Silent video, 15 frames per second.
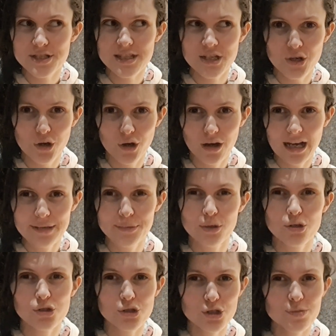I got, I'm
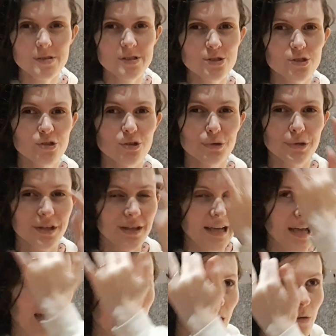not 100% sure
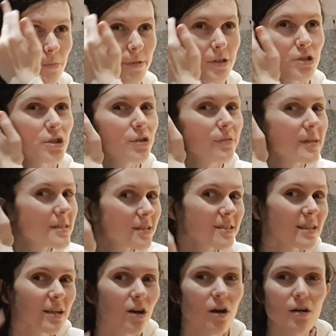how I'm going to show this because
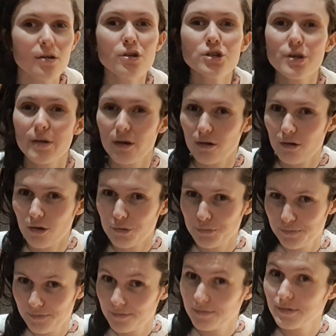I can't show it
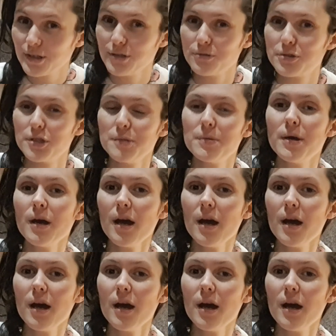on YouTube.